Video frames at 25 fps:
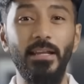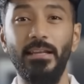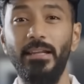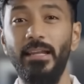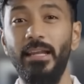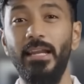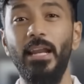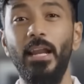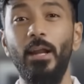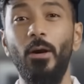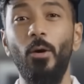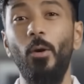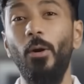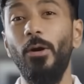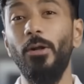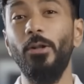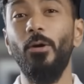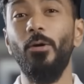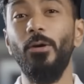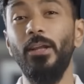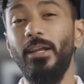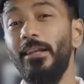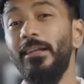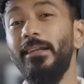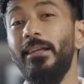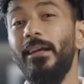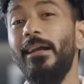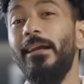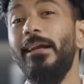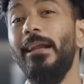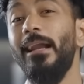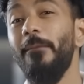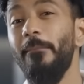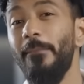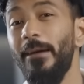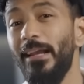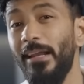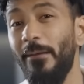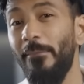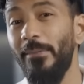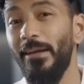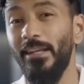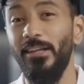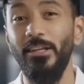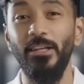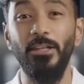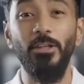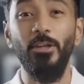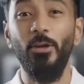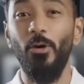There are also concerns that many
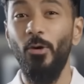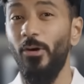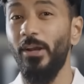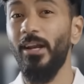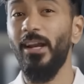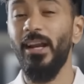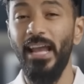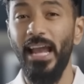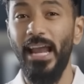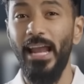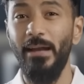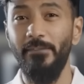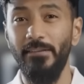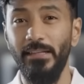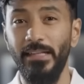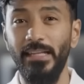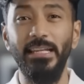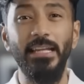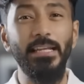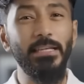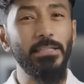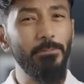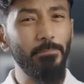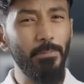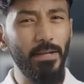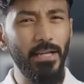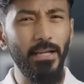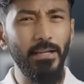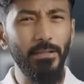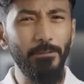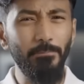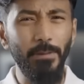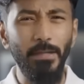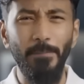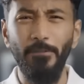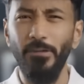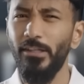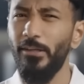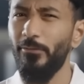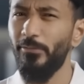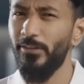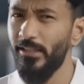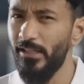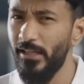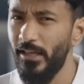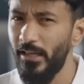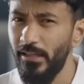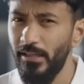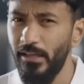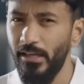pages look heavily inspired by
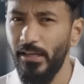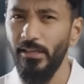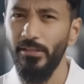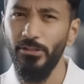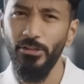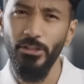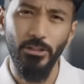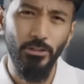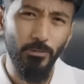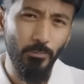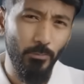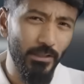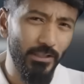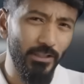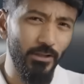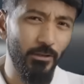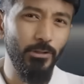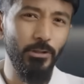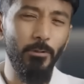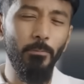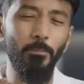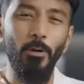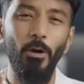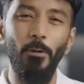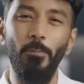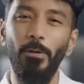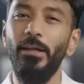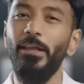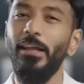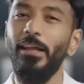Wikipedia, just without the proper